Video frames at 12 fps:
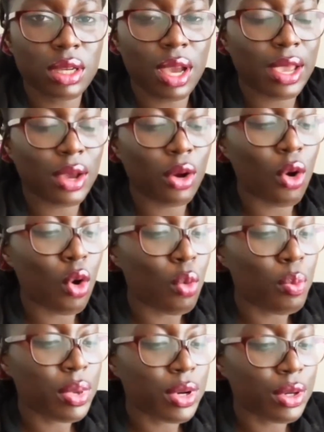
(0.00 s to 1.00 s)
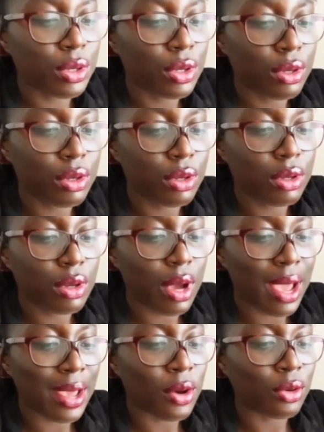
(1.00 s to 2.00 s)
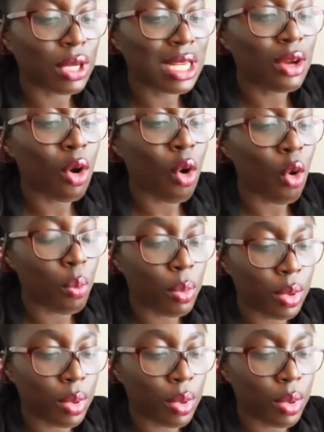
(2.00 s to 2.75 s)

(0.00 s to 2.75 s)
I hope, I really hope